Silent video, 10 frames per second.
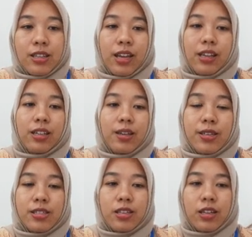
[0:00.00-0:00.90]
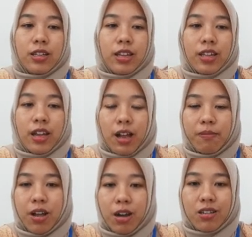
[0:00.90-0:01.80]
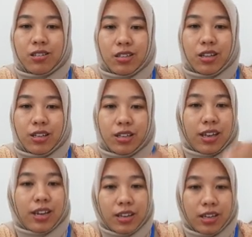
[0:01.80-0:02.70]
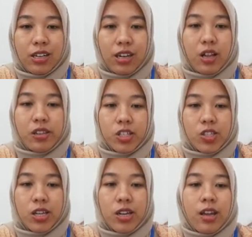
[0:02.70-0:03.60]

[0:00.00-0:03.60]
techniques that help us in gaining the knowledge.